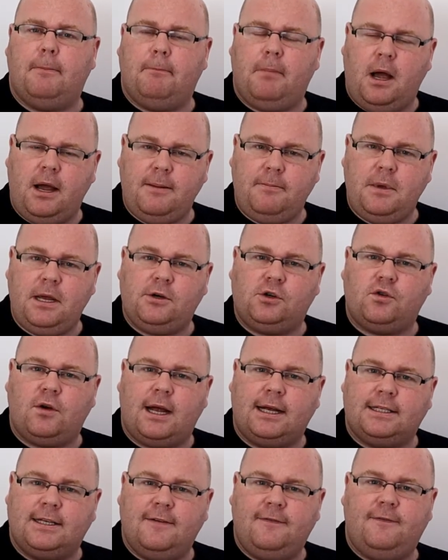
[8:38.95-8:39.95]
might be
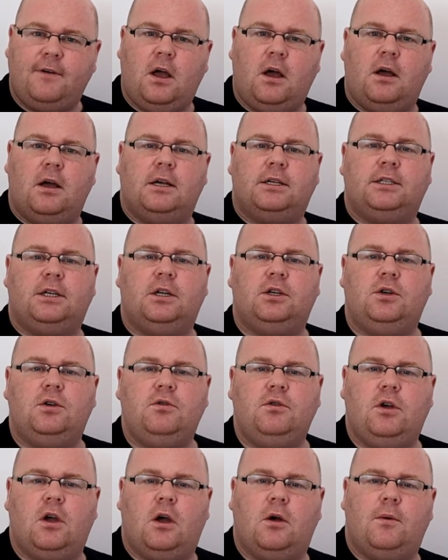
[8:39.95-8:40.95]
attractive for us
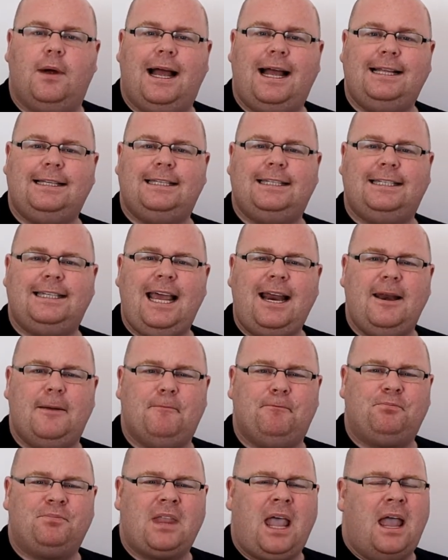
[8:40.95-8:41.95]
to go and sell in.